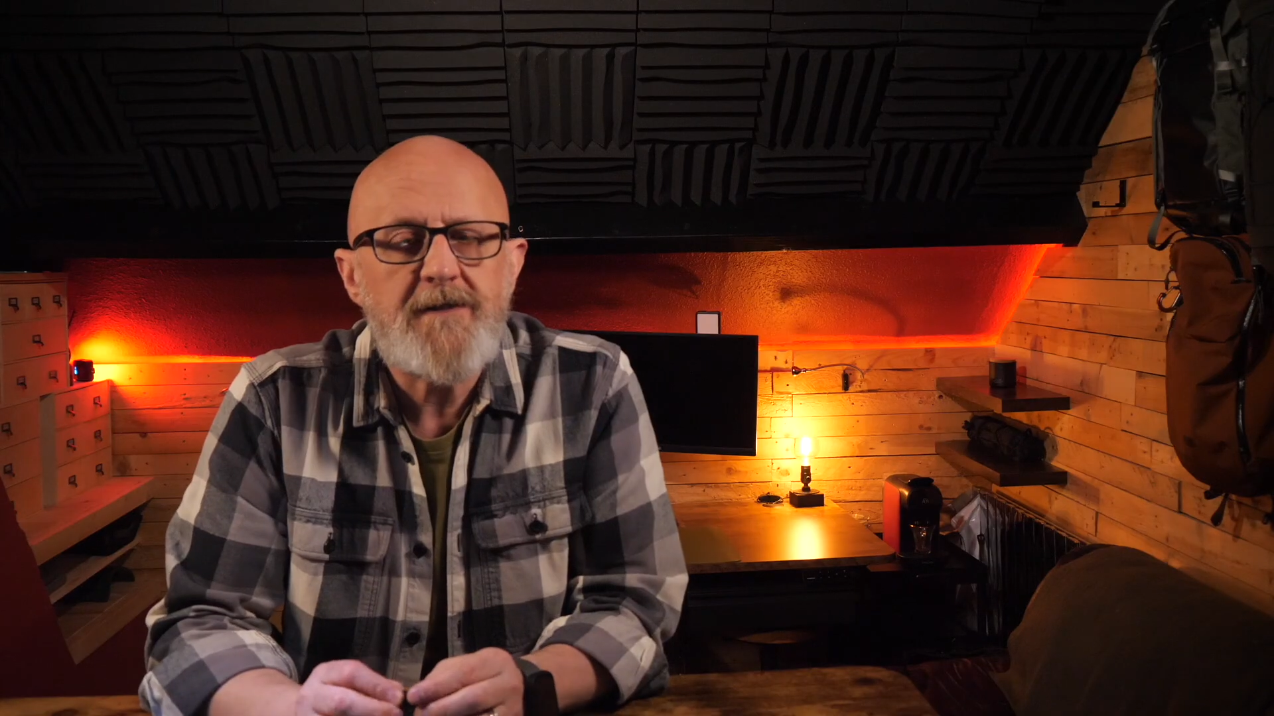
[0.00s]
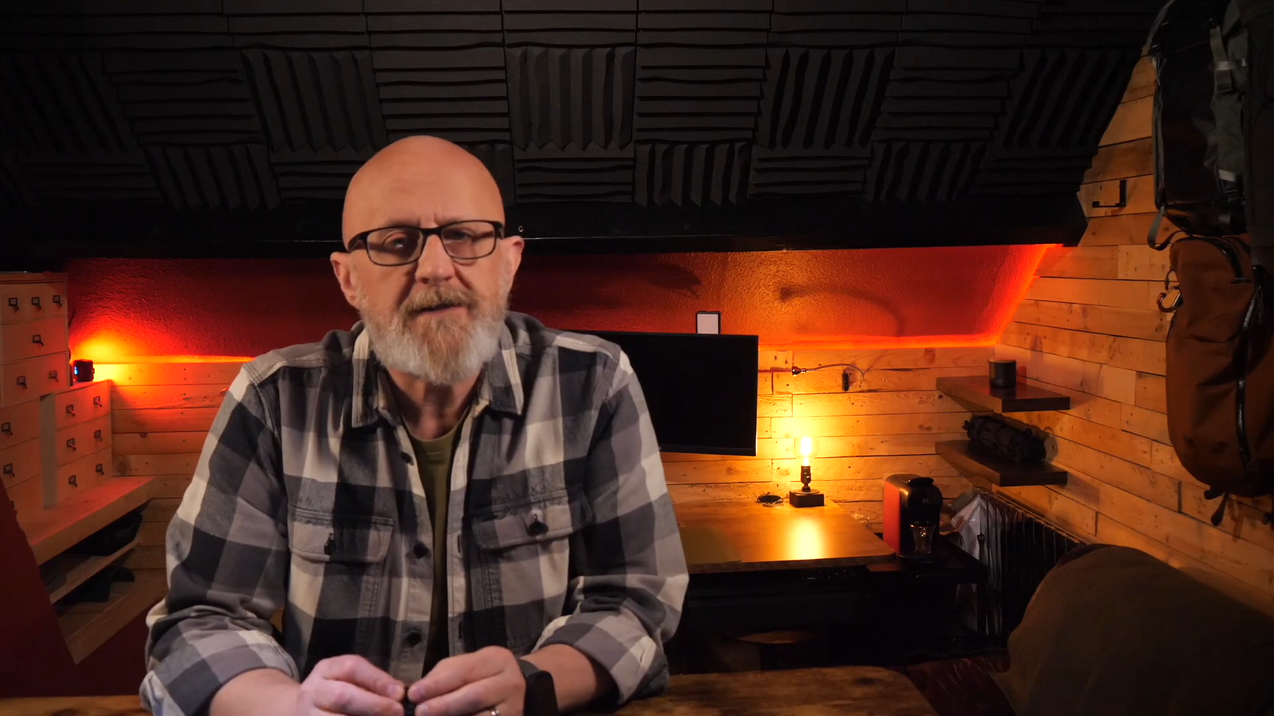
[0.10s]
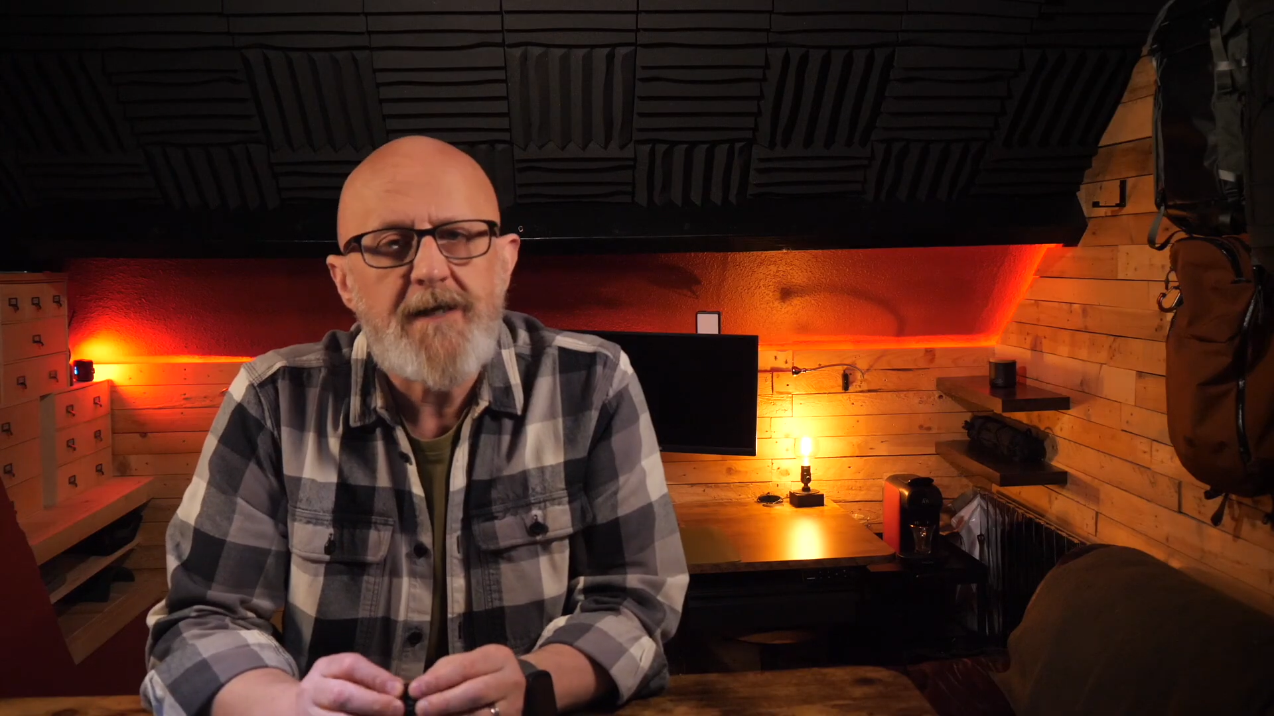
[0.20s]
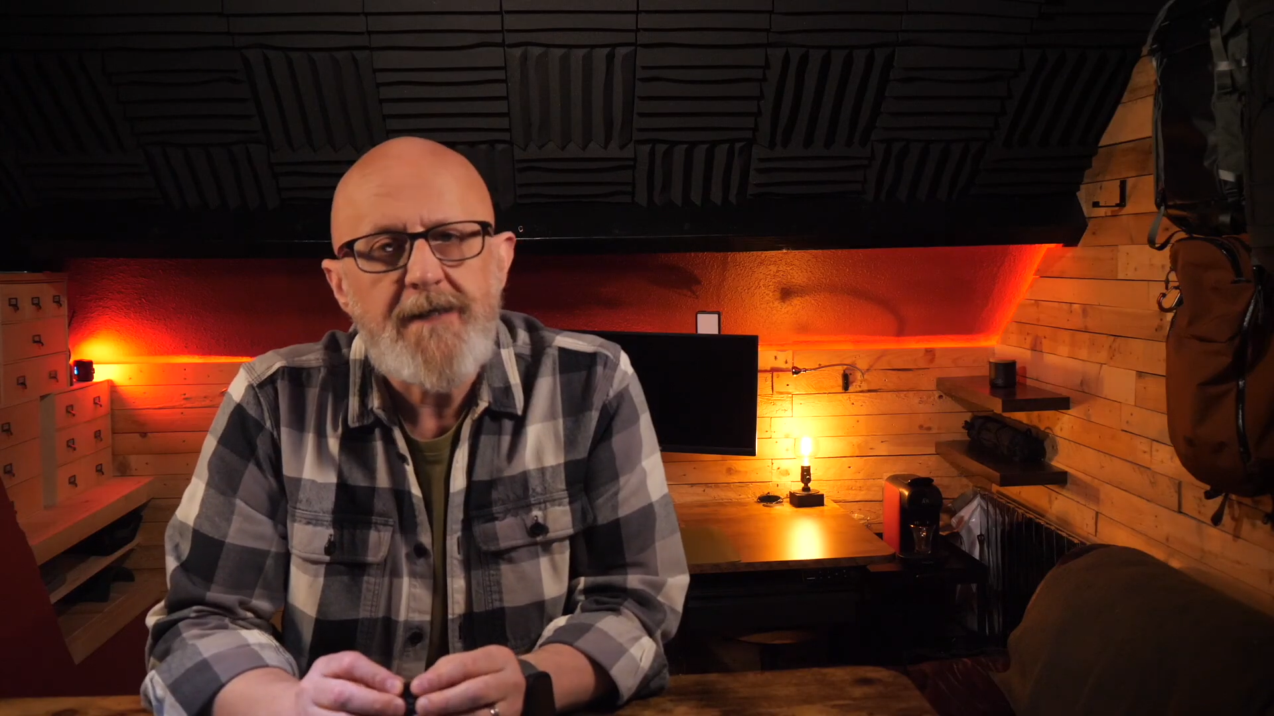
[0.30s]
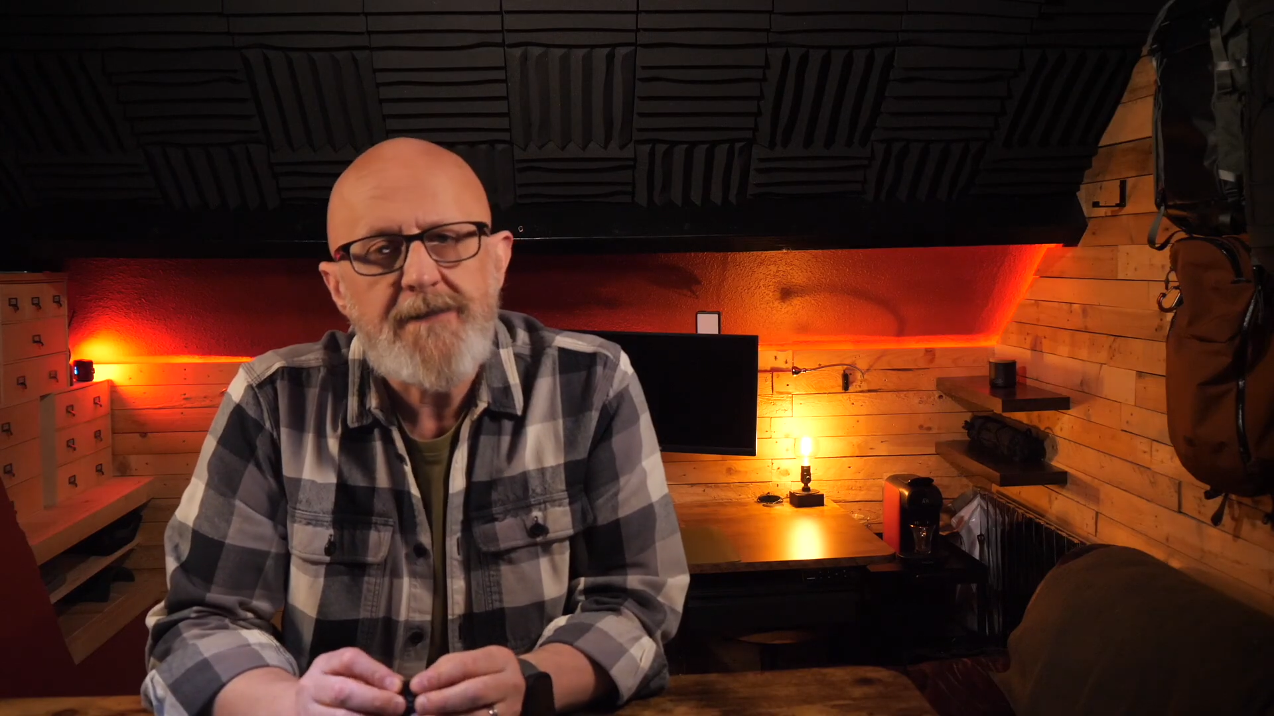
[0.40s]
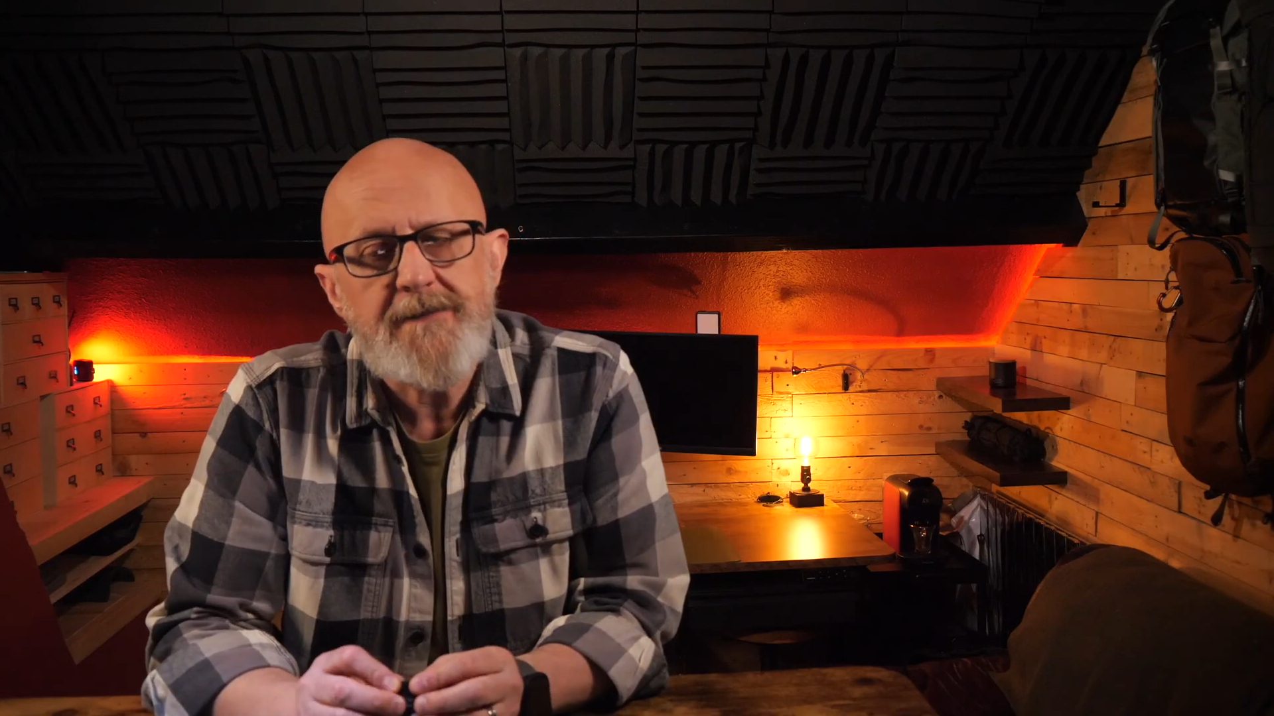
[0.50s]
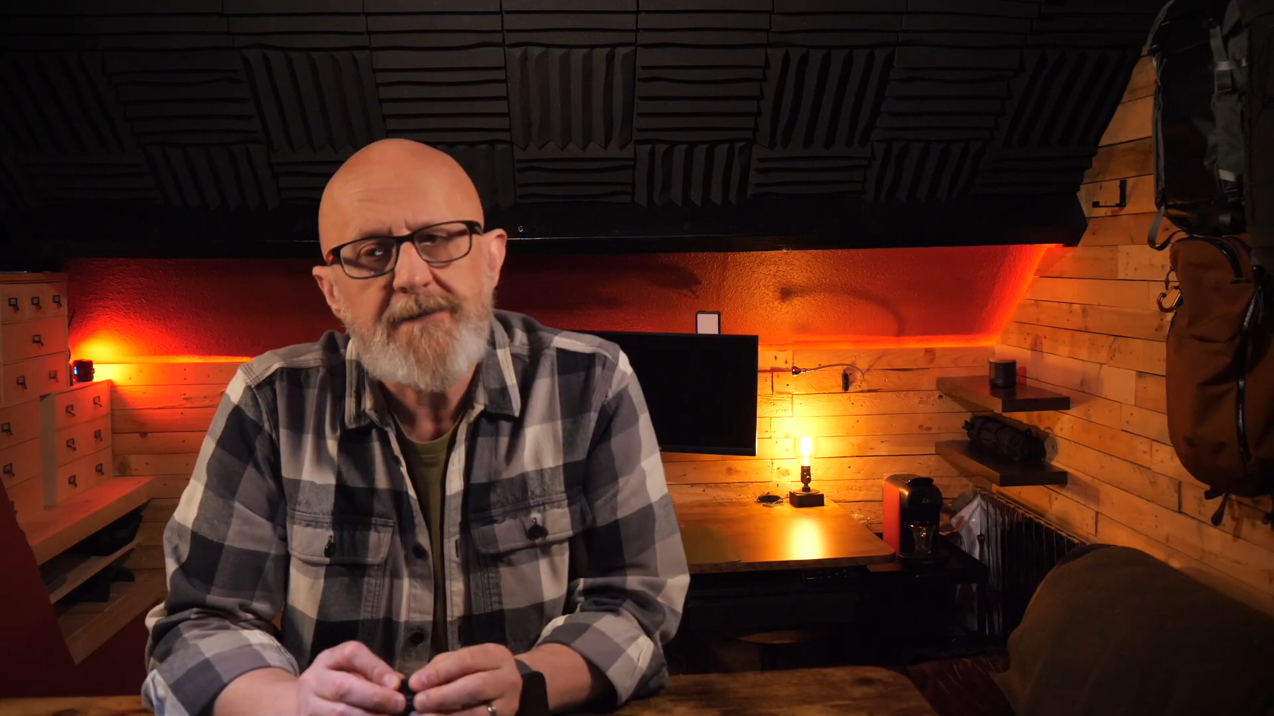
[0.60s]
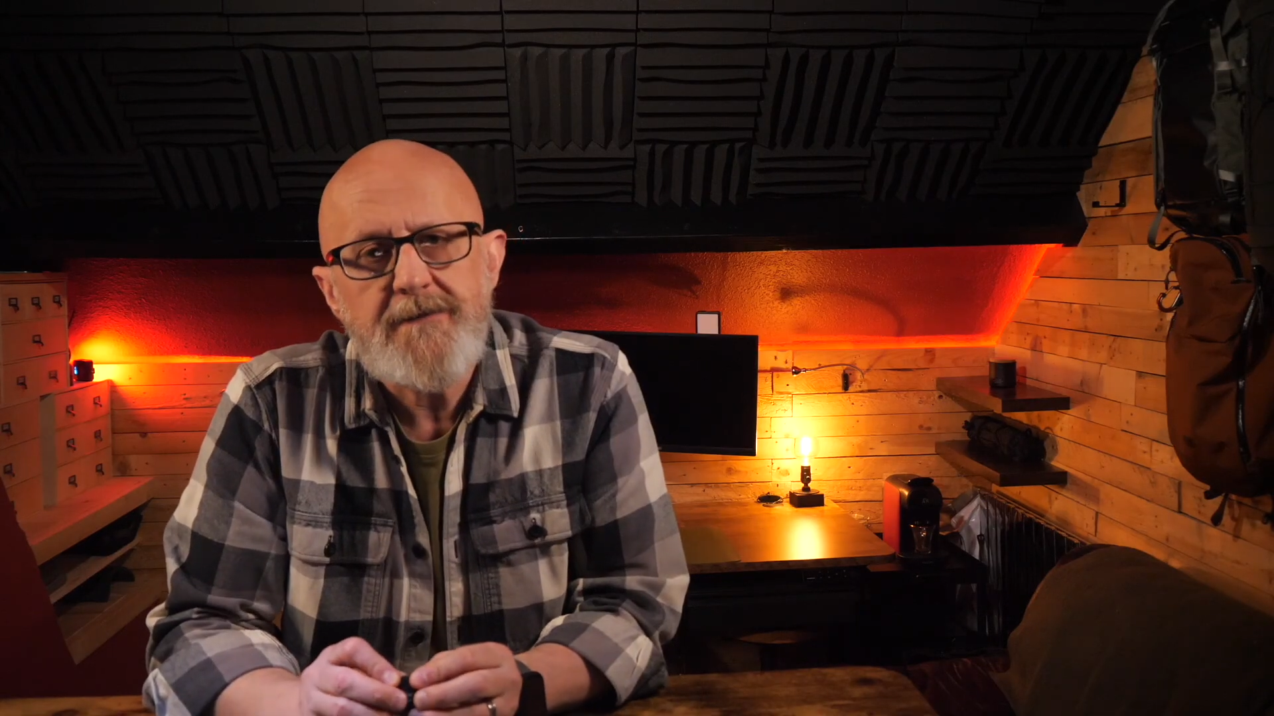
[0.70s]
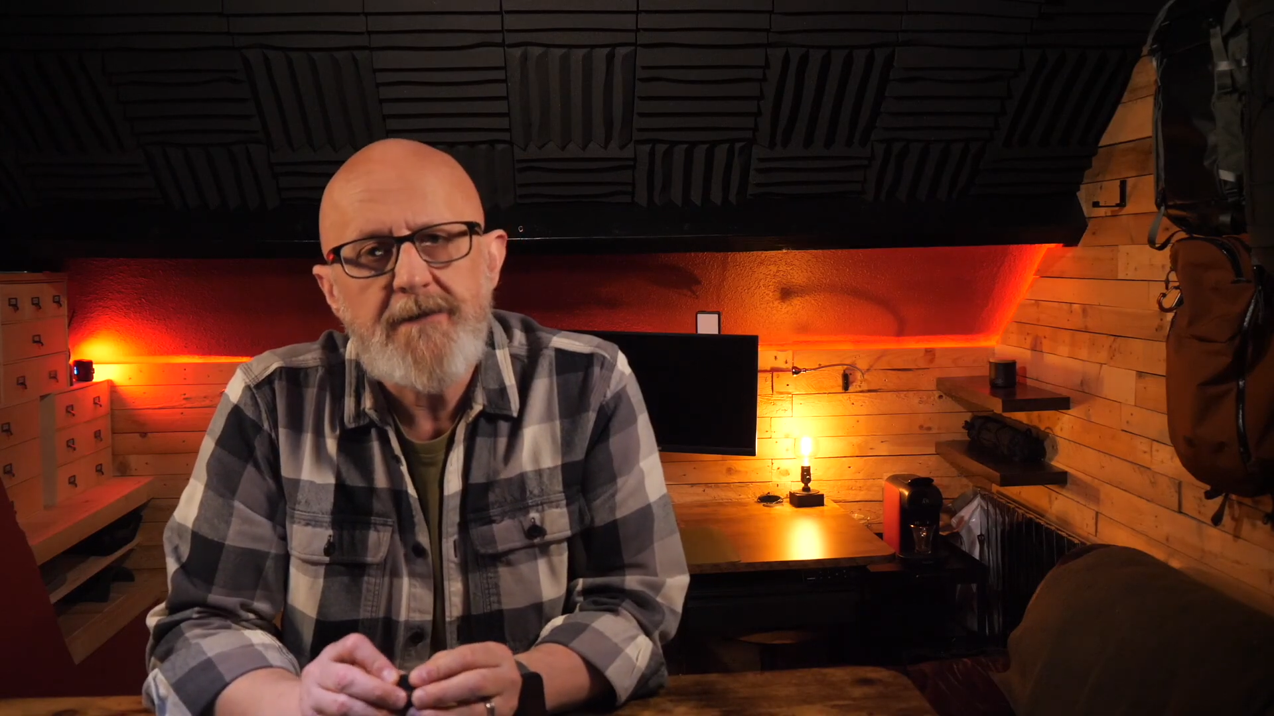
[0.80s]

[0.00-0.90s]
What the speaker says: States